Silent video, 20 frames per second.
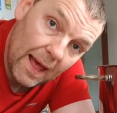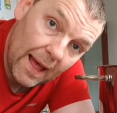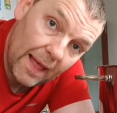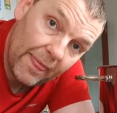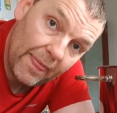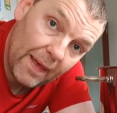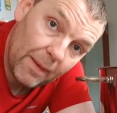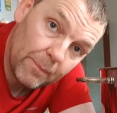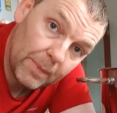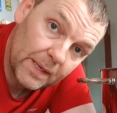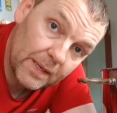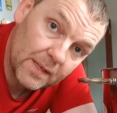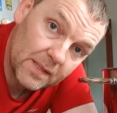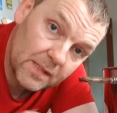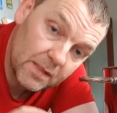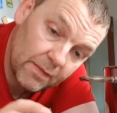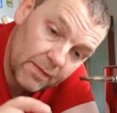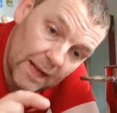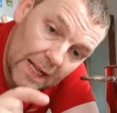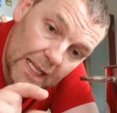And then,
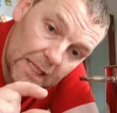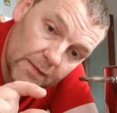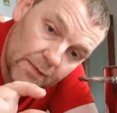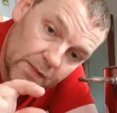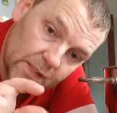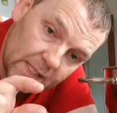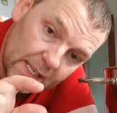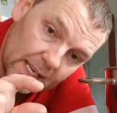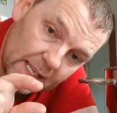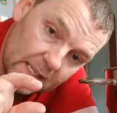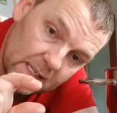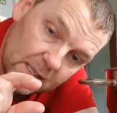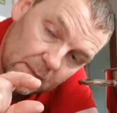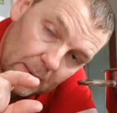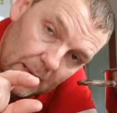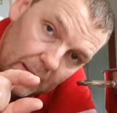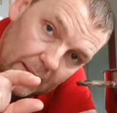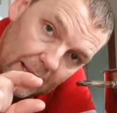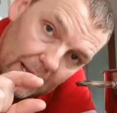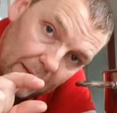because the valve sits
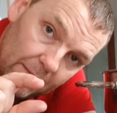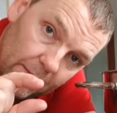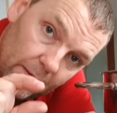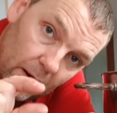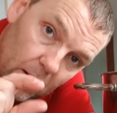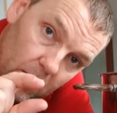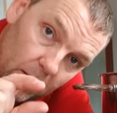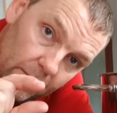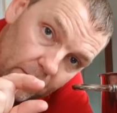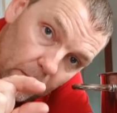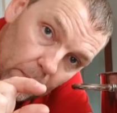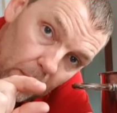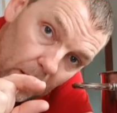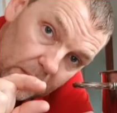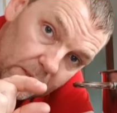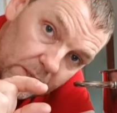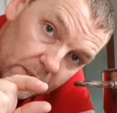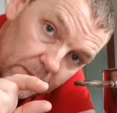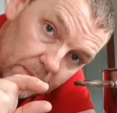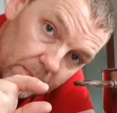about that far off the
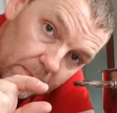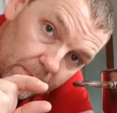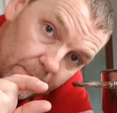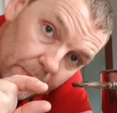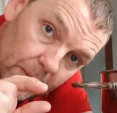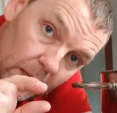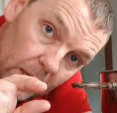bottom